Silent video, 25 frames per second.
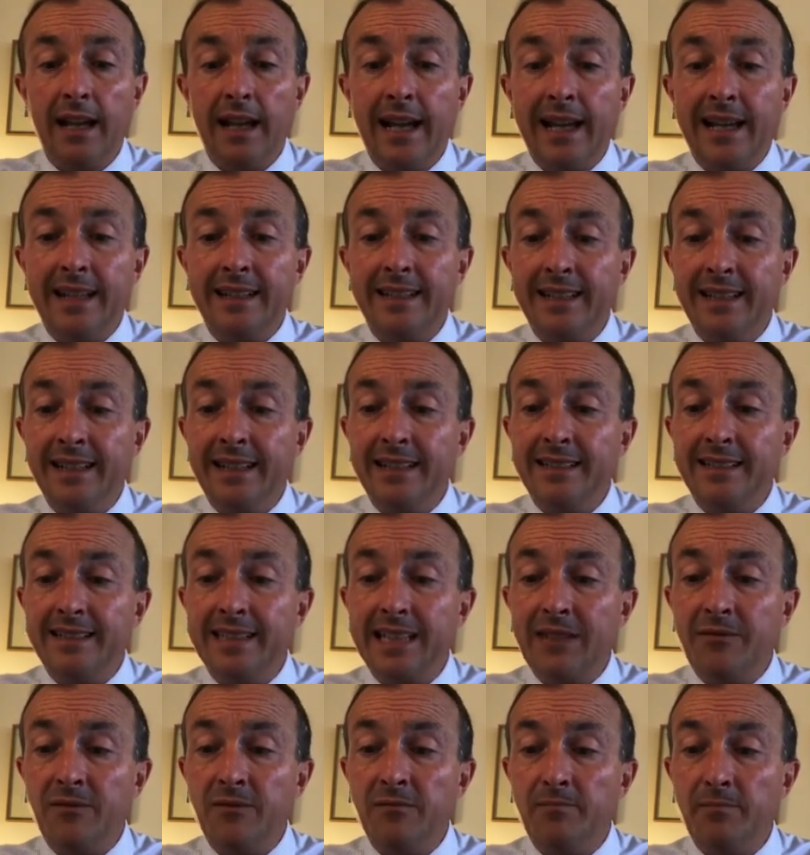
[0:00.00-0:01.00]
And in
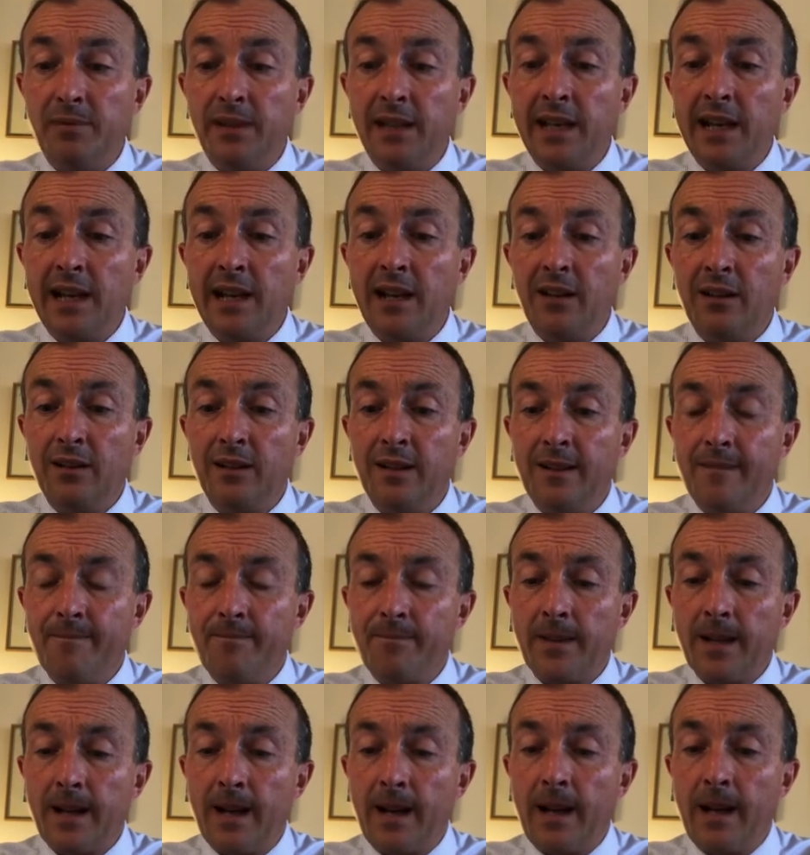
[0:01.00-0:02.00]
7BL,
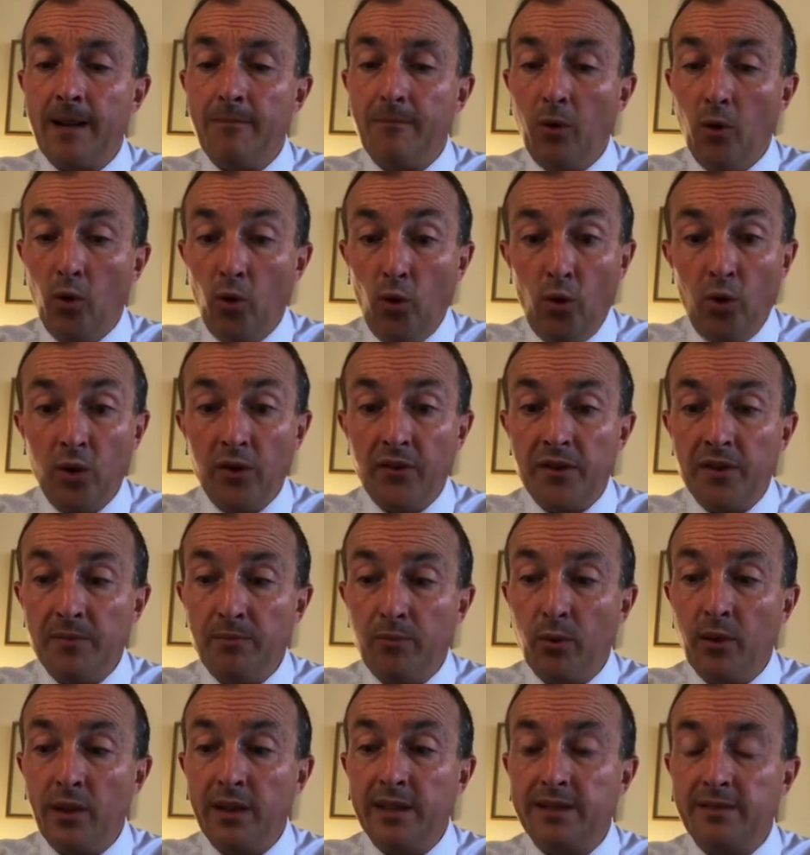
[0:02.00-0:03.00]
all of the
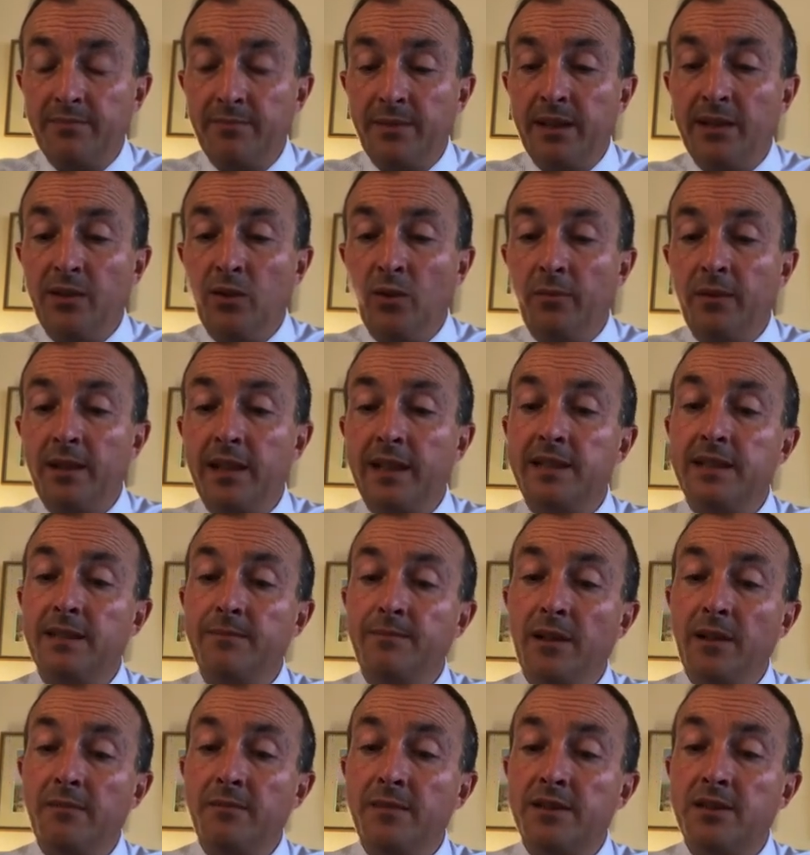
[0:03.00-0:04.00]
boys have been
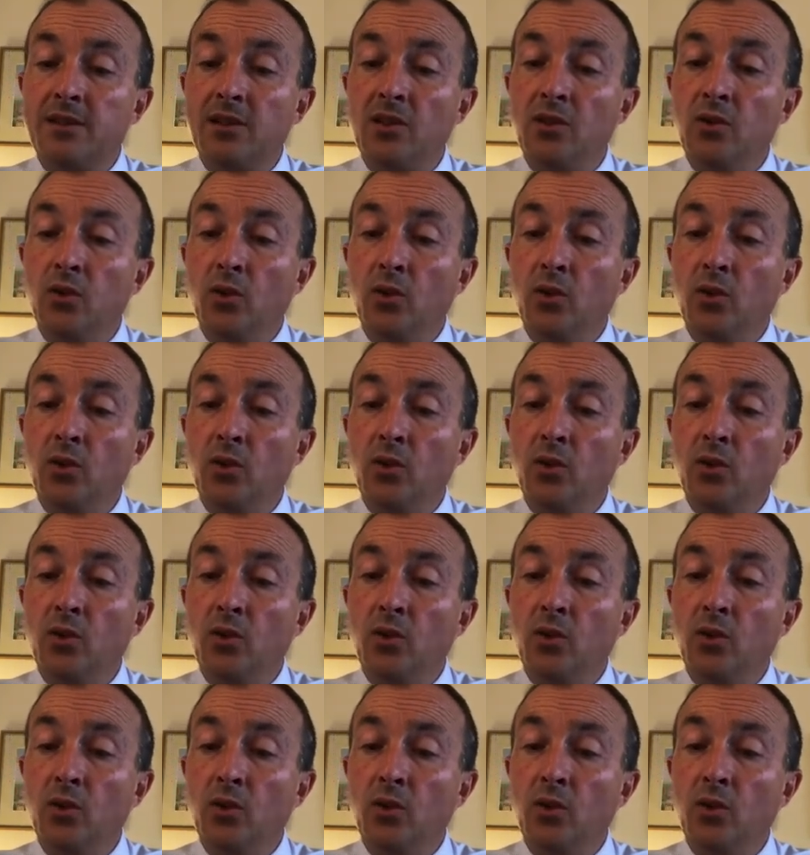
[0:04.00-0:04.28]
nominated by Mr.